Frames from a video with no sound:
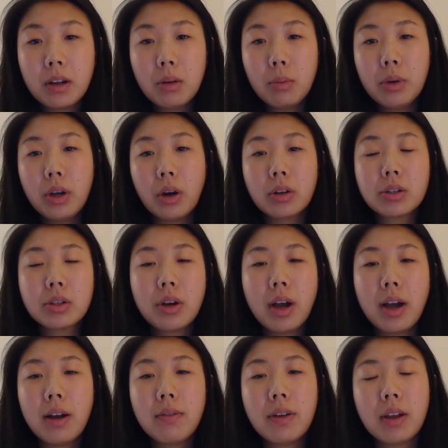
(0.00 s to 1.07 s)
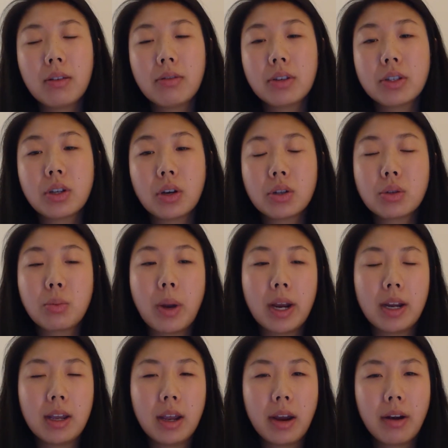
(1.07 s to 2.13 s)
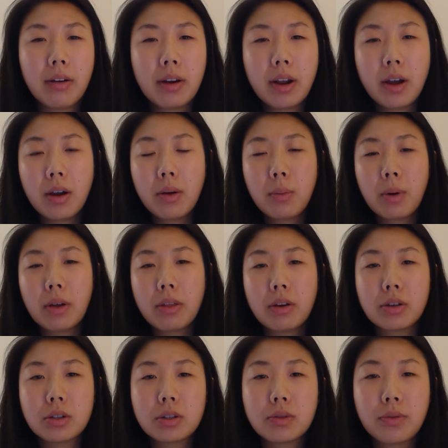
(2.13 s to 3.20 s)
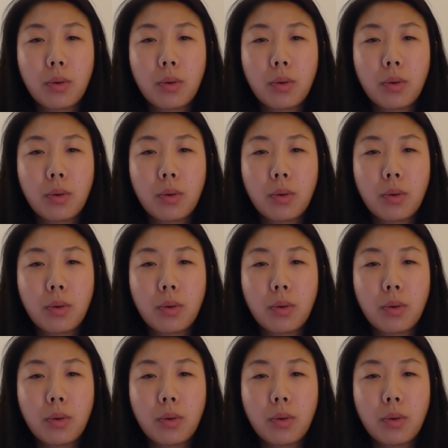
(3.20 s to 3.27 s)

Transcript: We also have a results waiting area where there's